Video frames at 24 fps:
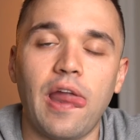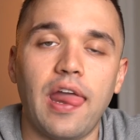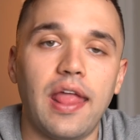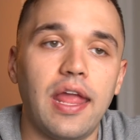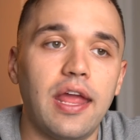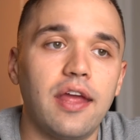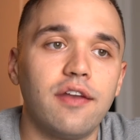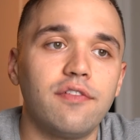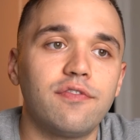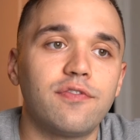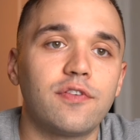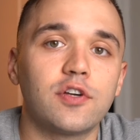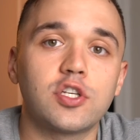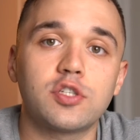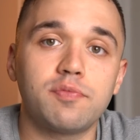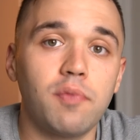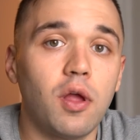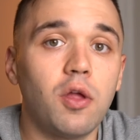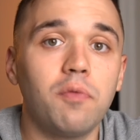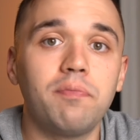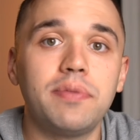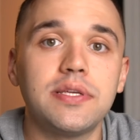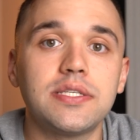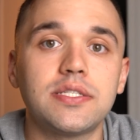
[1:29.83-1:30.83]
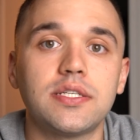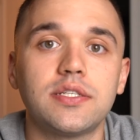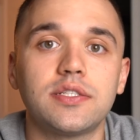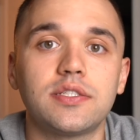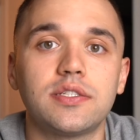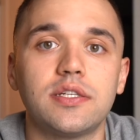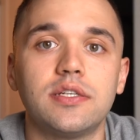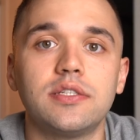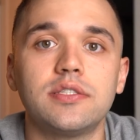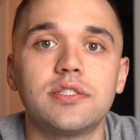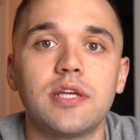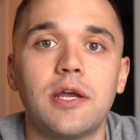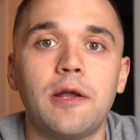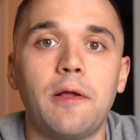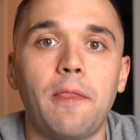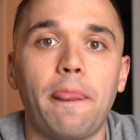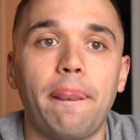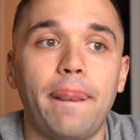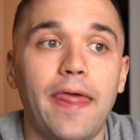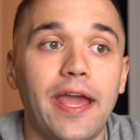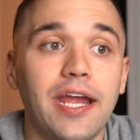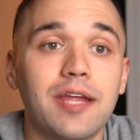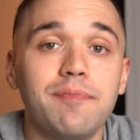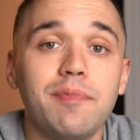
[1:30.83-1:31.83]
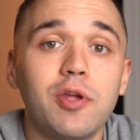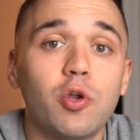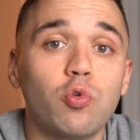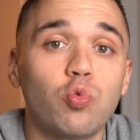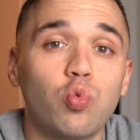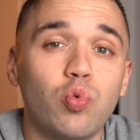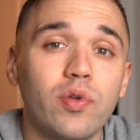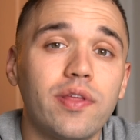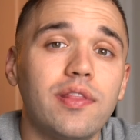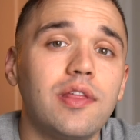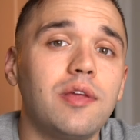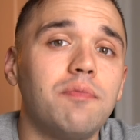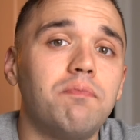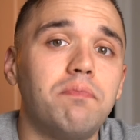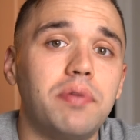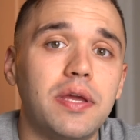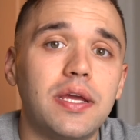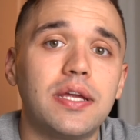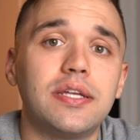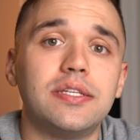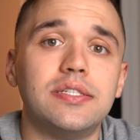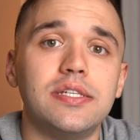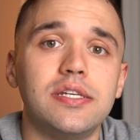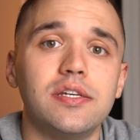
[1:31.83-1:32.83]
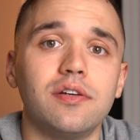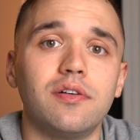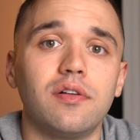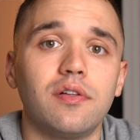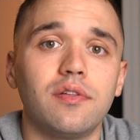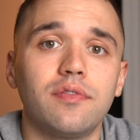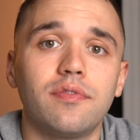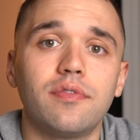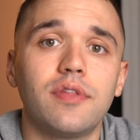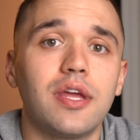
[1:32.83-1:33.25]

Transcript: And for small businesses, that can be a really big deal.